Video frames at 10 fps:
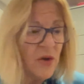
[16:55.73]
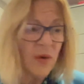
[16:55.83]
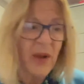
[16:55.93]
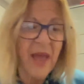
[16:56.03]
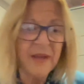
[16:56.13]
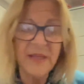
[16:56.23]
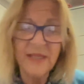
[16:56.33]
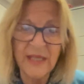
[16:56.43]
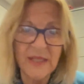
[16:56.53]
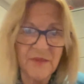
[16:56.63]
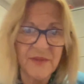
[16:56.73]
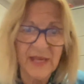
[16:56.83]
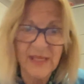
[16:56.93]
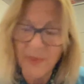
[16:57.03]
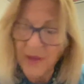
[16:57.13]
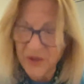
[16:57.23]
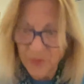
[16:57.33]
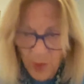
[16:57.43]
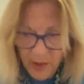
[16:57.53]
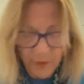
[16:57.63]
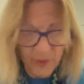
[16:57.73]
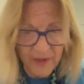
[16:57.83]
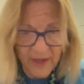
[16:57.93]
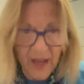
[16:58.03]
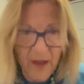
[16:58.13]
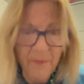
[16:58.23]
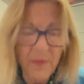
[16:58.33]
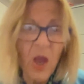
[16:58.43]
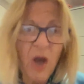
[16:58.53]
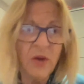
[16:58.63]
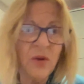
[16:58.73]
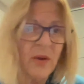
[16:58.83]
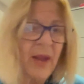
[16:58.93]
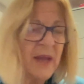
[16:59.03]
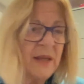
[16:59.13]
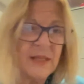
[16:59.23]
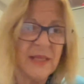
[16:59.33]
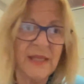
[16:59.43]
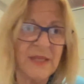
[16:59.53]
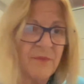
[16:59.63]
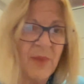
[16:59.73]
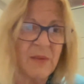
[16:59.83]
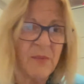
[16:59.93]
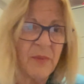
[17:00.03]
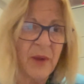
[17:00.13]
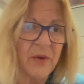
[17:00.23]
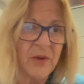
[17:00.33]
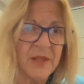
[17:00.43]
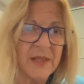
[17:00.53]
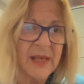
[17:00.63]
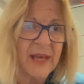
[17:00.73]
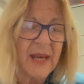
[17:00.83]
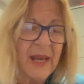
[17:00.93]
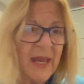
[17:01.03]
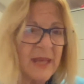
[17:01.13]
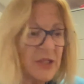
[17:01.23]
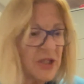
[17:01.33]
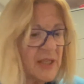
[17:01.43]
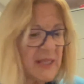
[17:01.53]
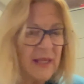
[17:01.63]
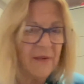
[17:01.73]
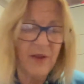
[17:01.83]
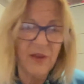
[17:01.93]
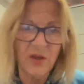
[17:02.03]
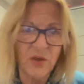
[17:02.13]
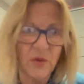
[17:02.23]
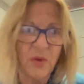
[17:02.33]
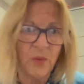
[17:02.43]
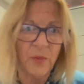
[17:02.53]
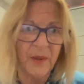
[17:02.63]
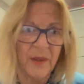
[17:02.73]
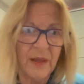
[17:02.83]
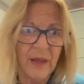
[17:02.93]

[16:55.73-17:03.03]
No guarantees of 6 months work when they come, no guarantees of minimum hours. It's just leaving the door open.